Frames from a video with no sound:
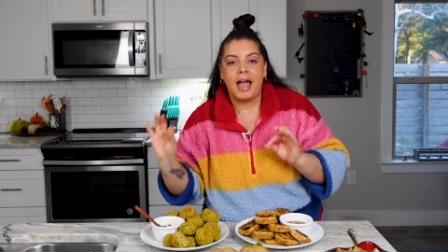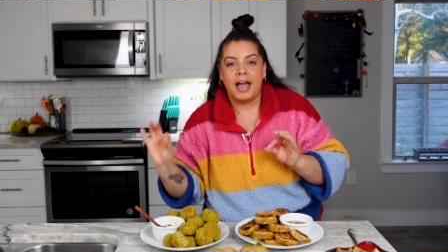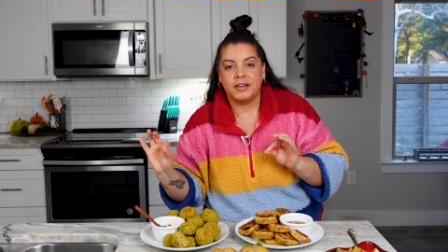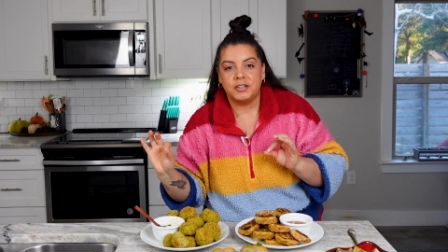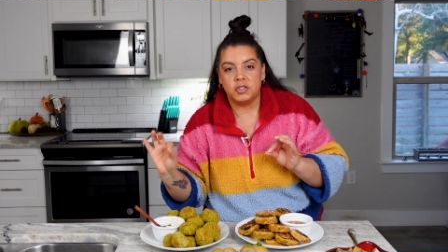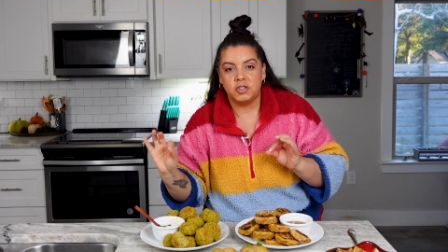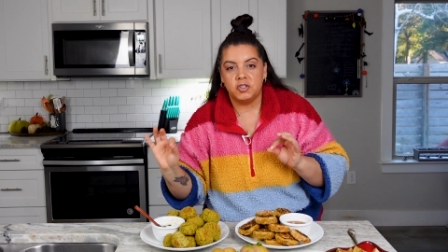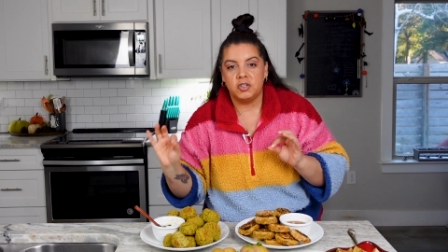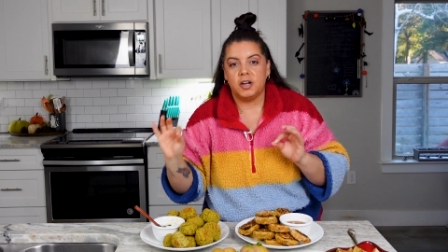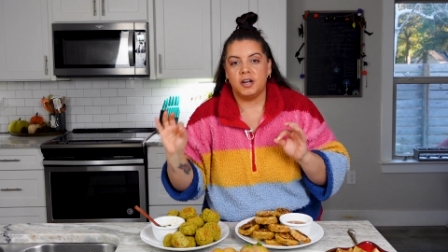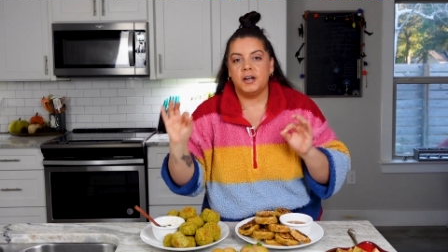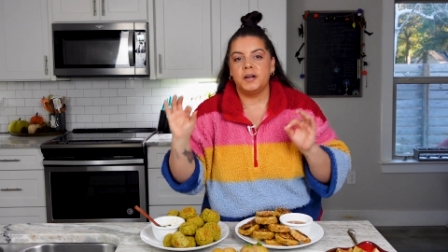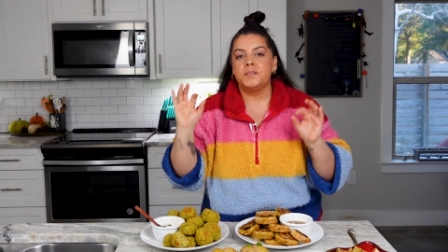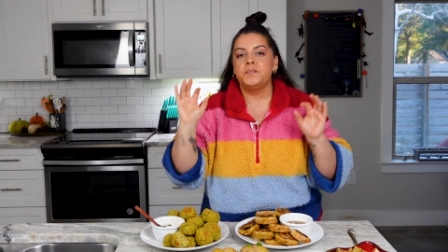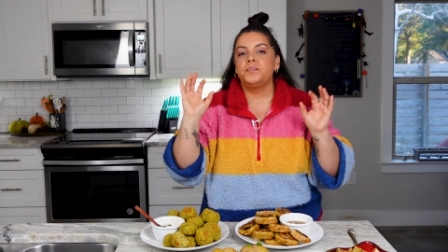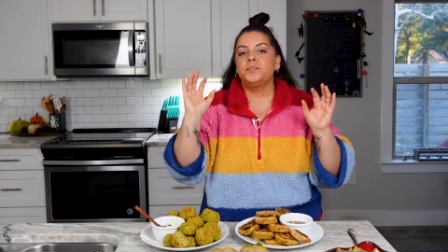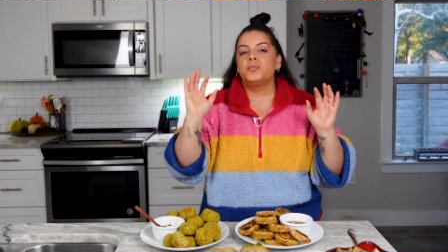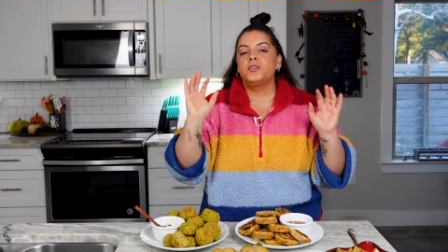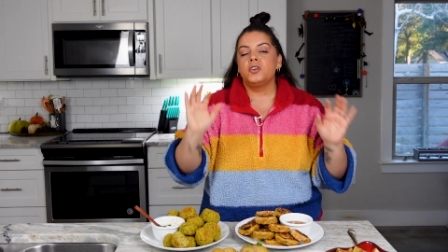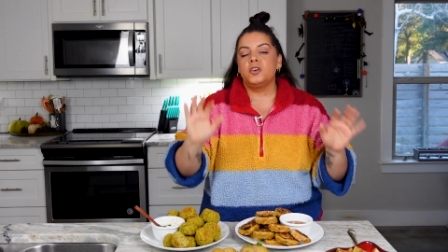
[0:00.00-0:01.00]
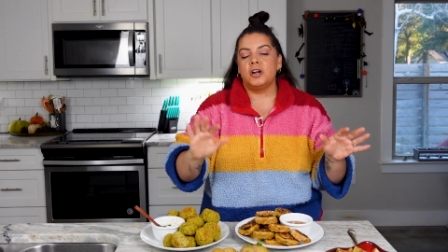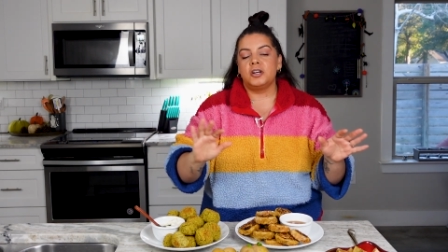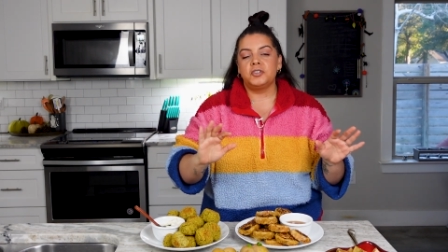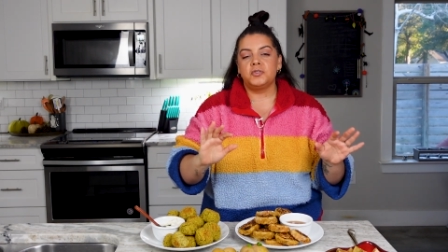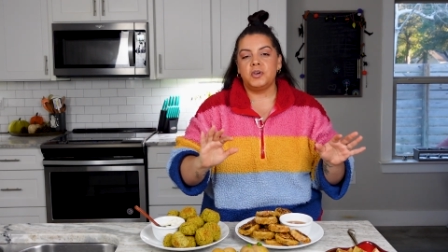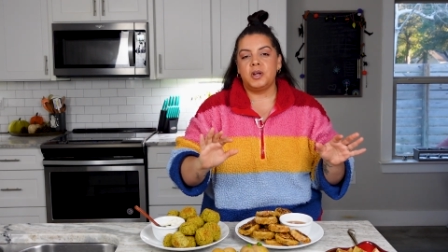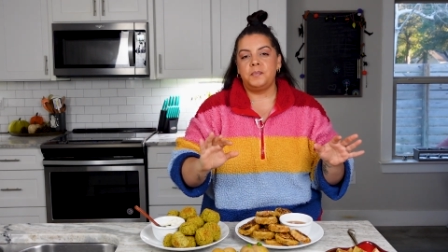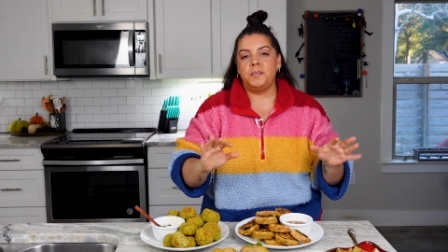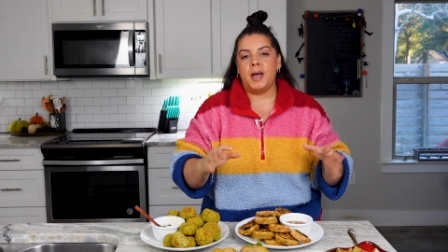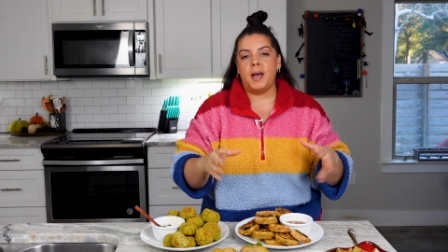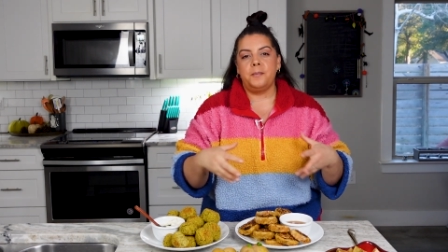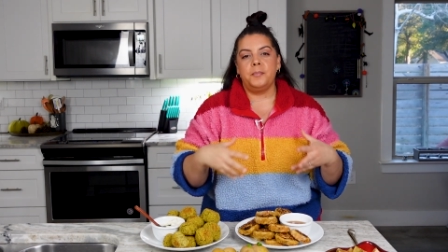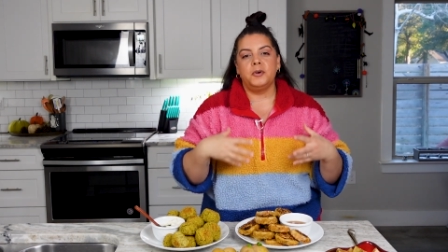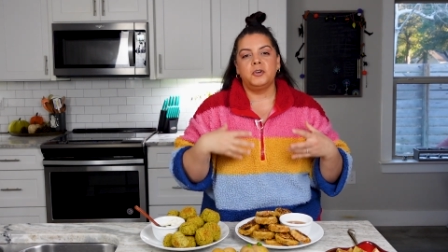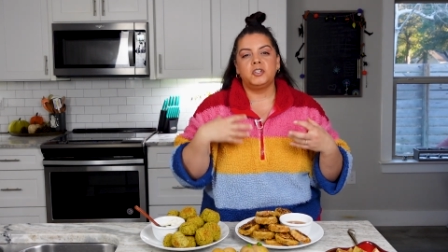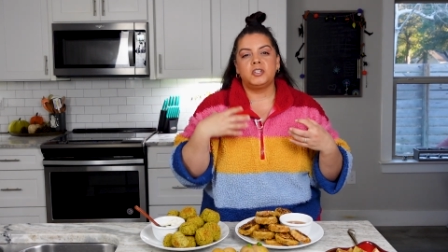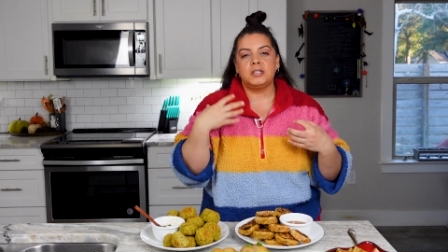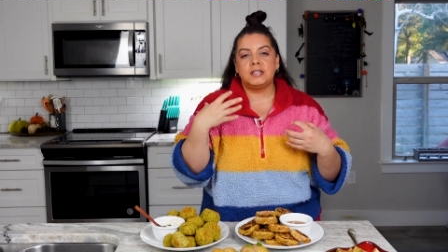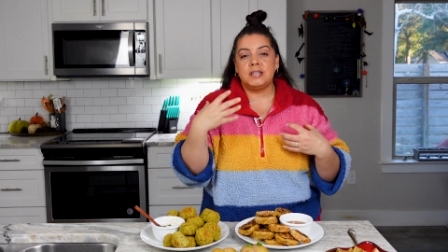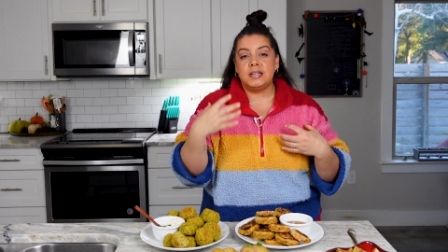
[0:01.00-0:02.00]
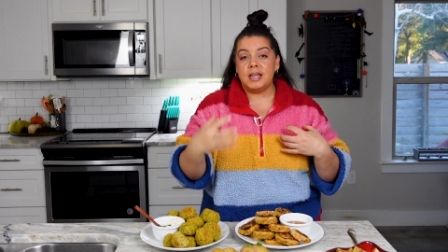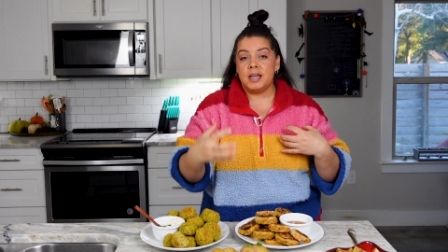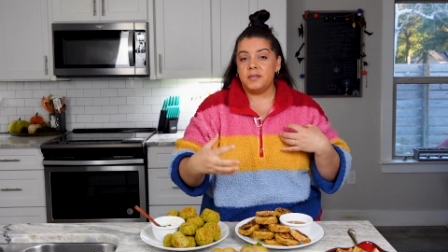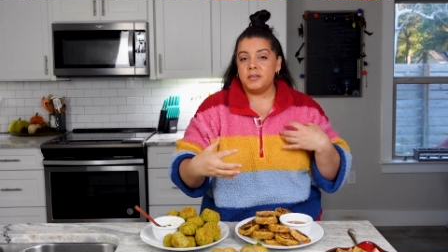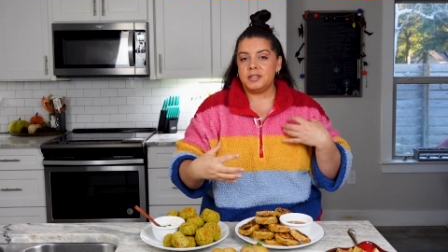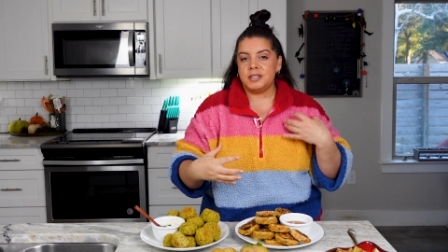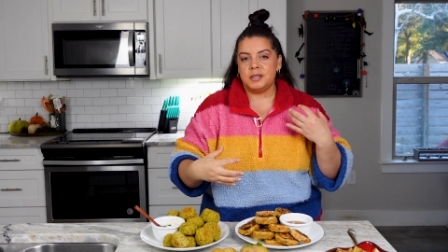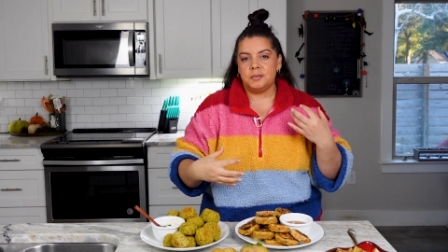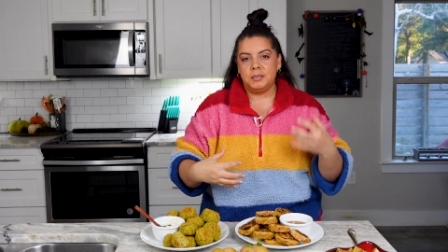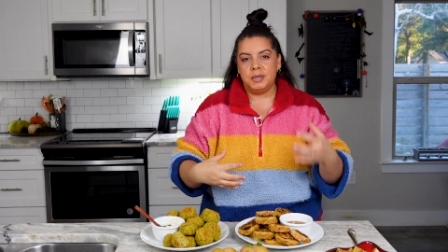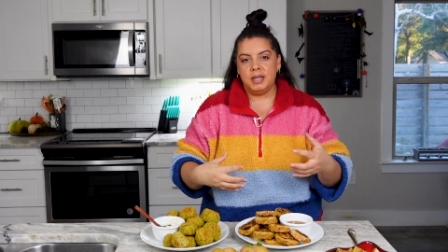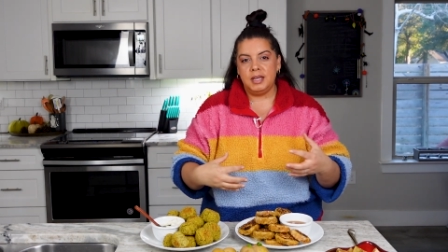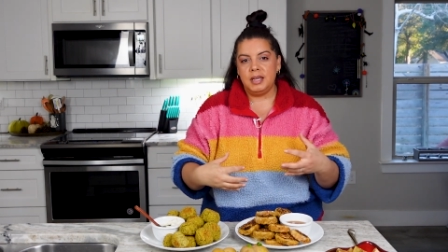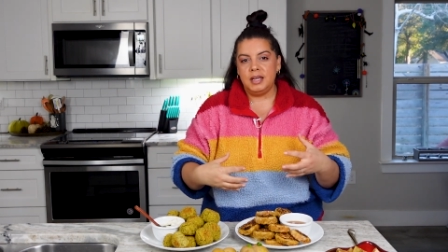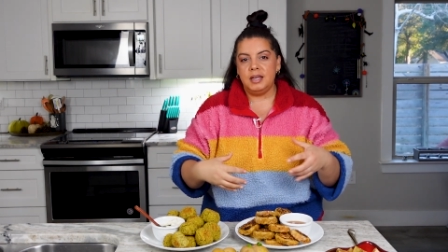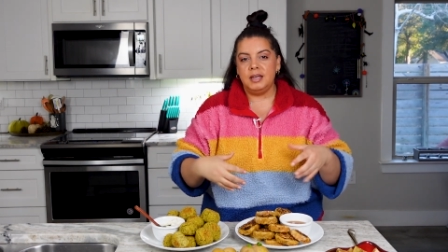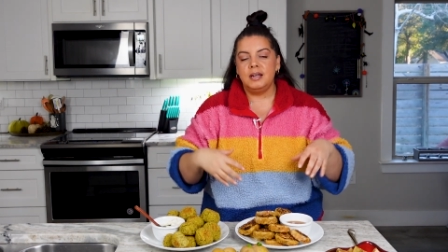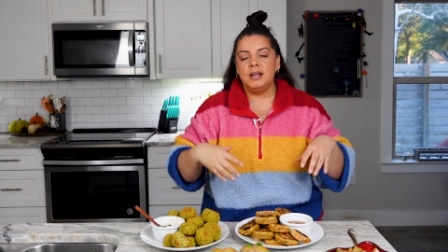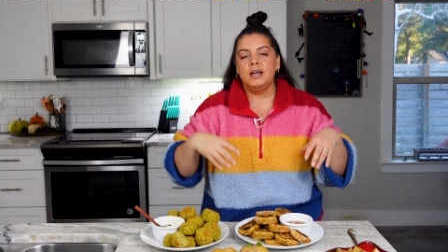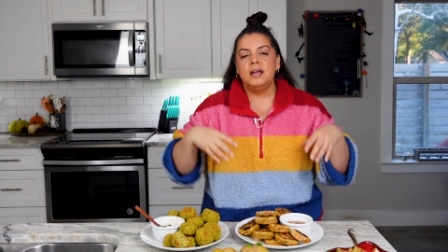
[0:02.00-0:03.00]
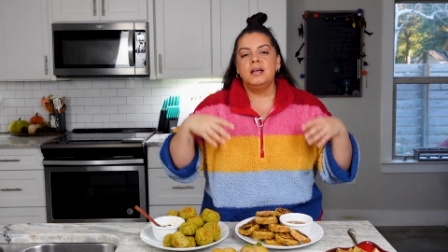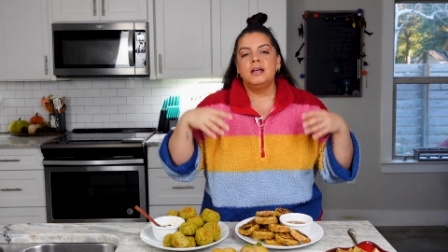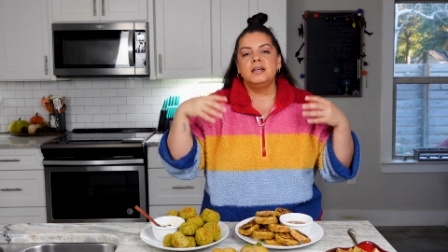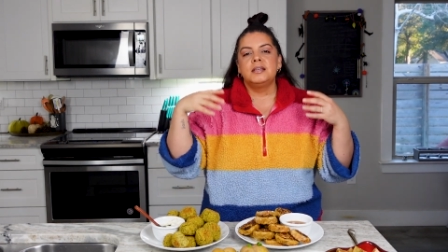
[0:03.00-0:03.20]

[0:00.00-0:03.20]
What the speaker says: extra crushed red pepper just to give it some heat